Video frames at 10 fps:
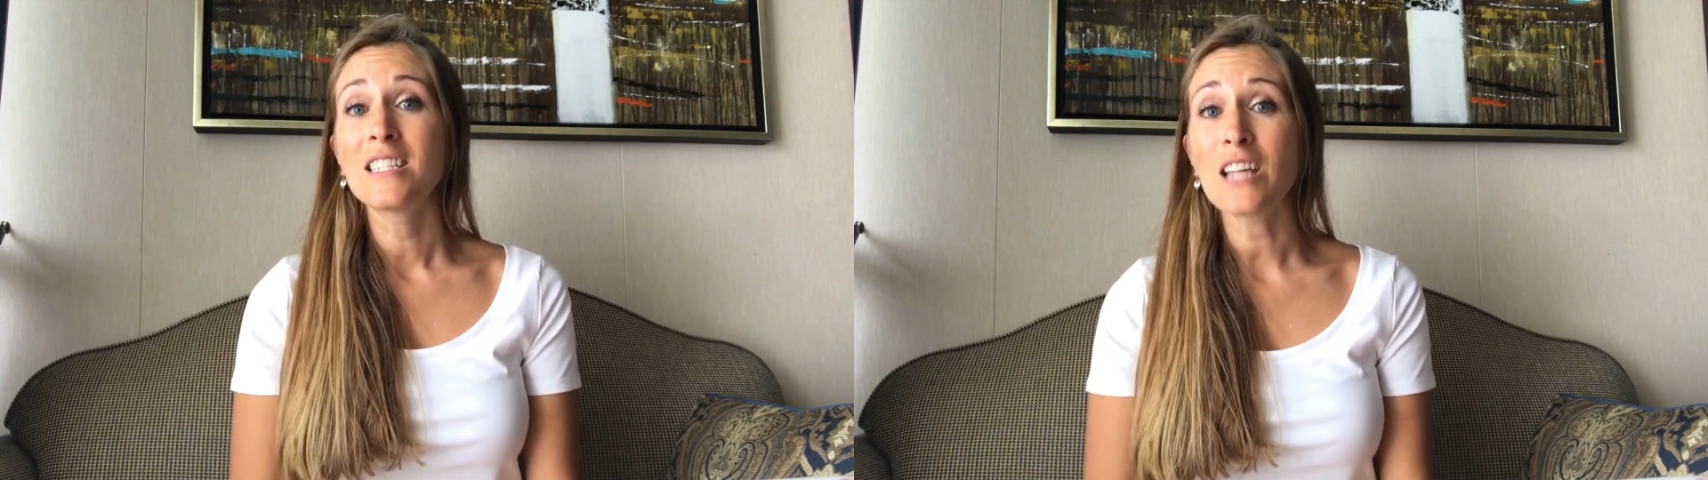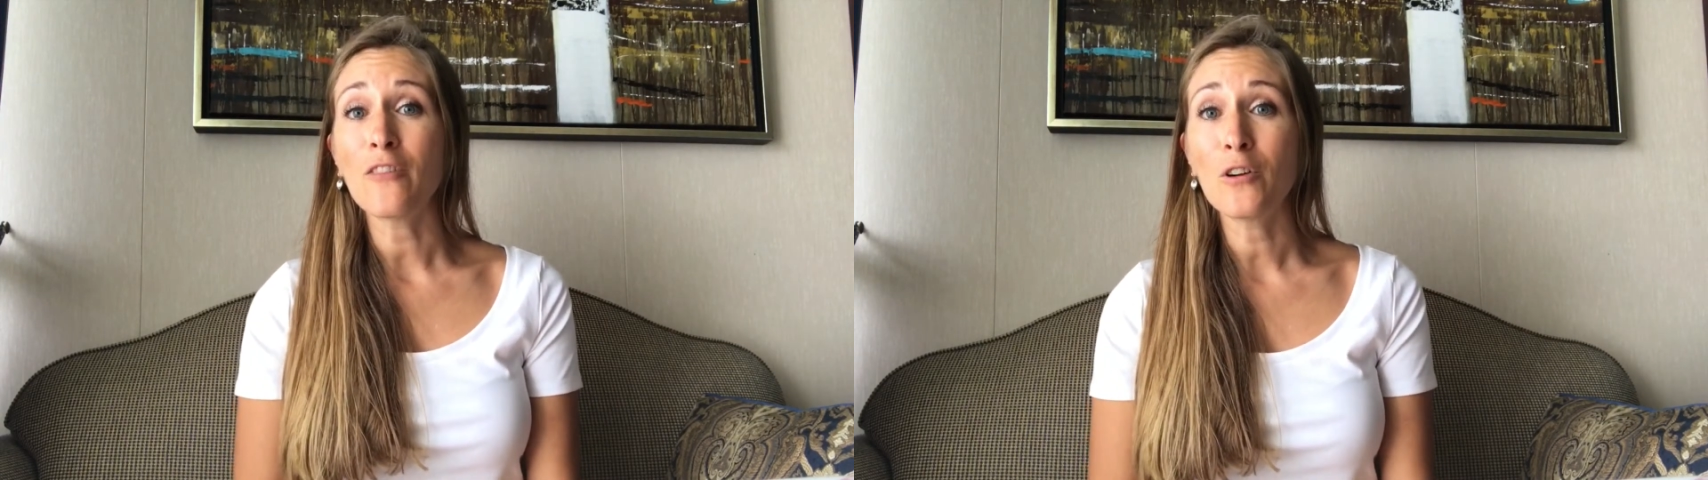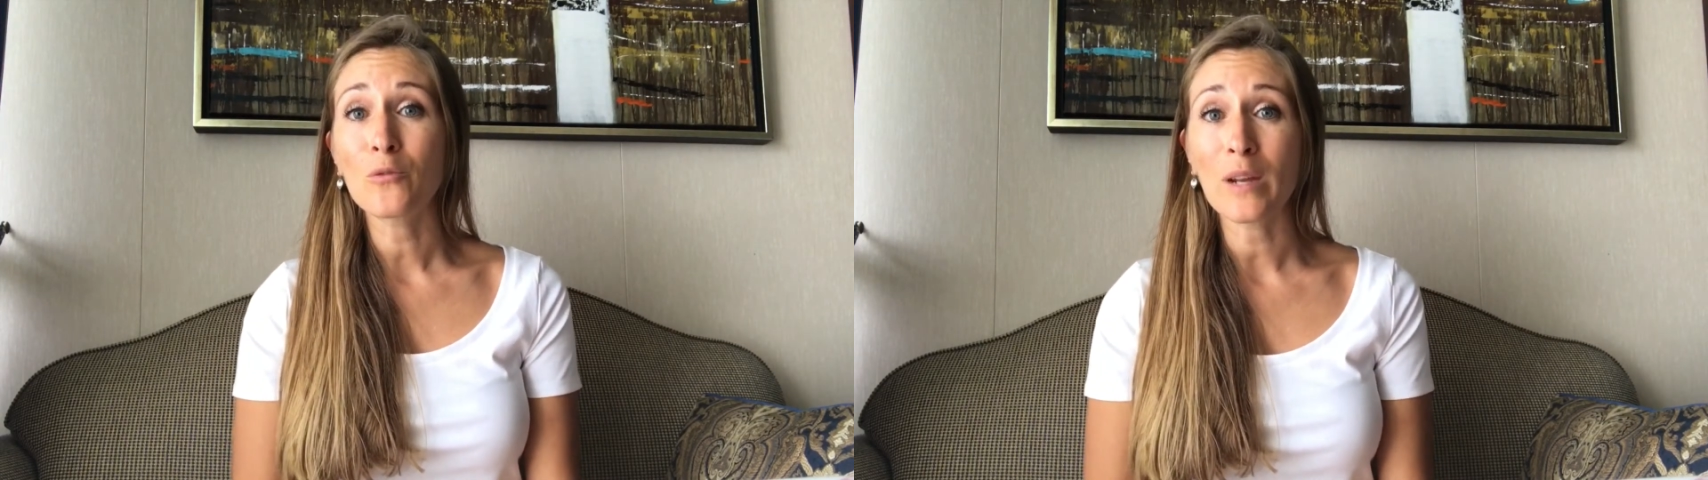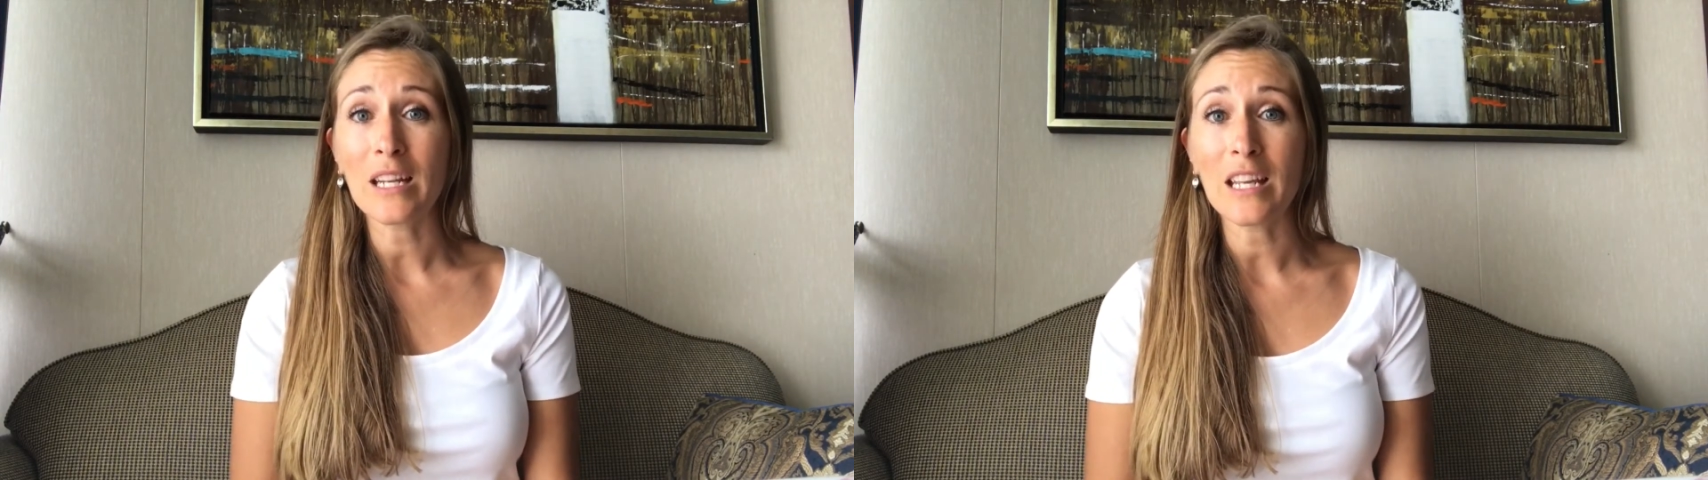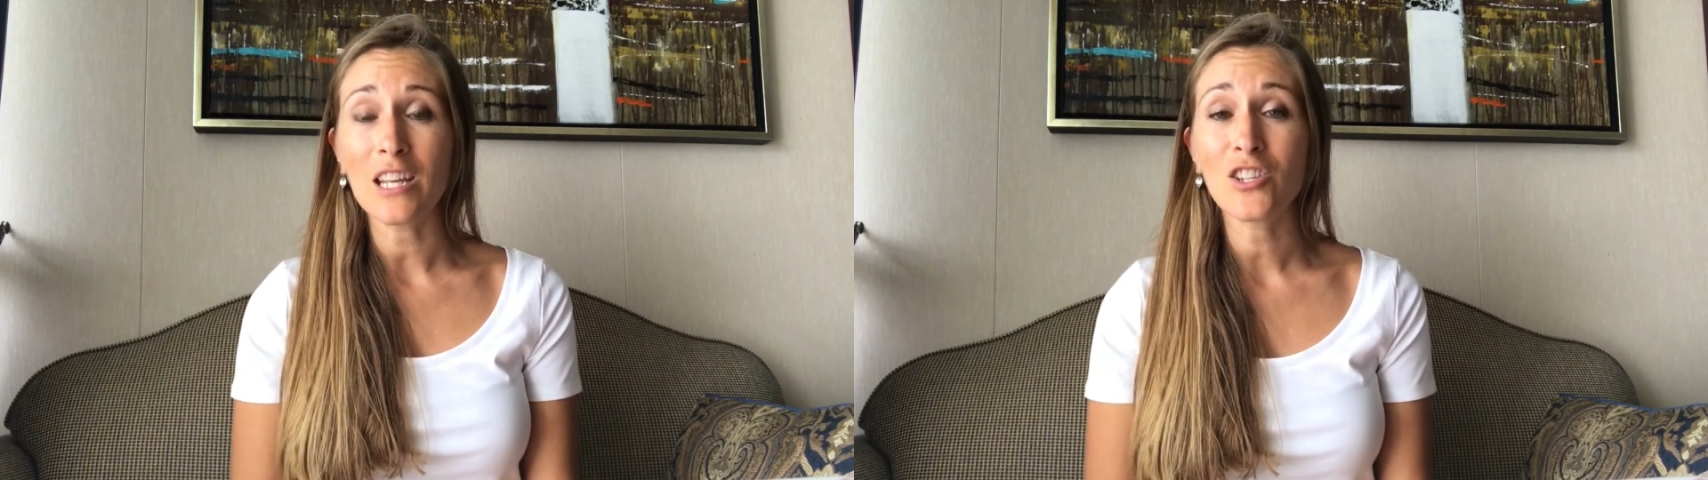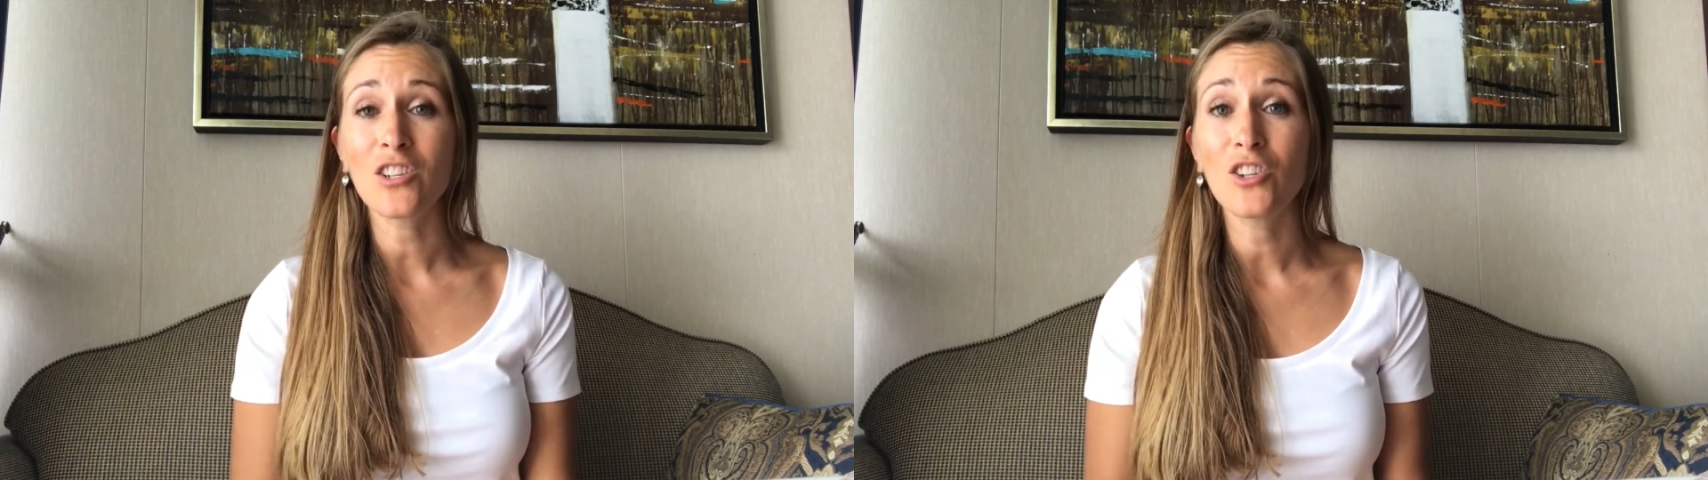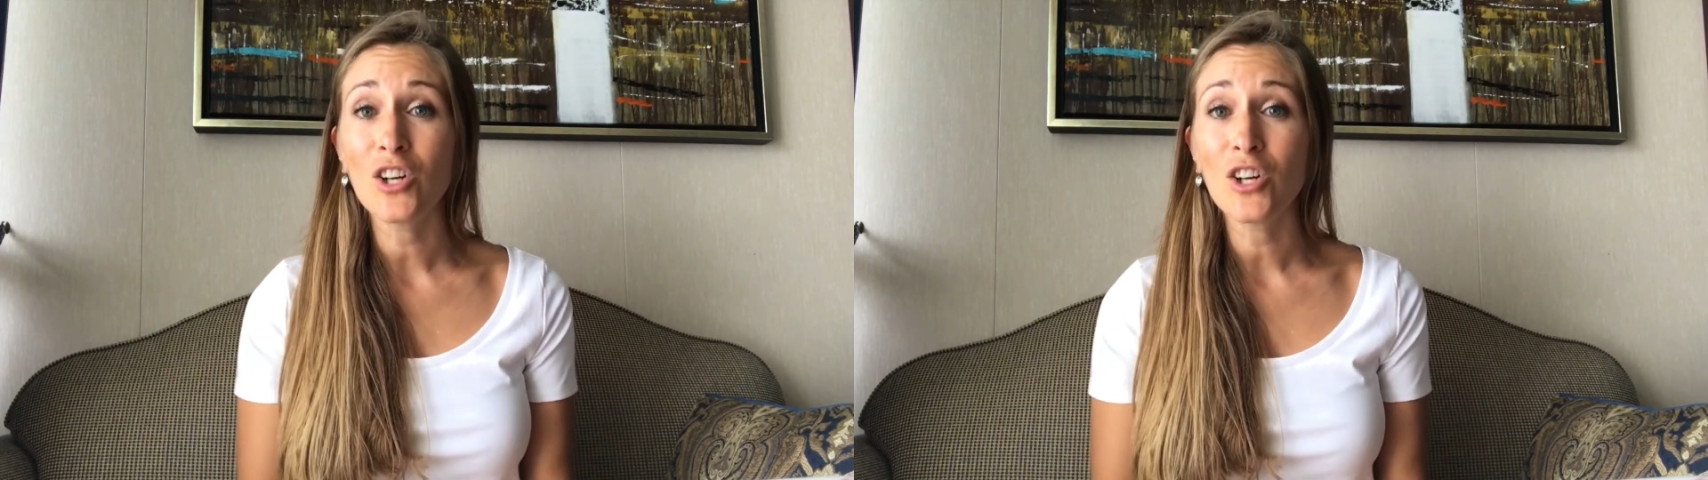cell phone radiation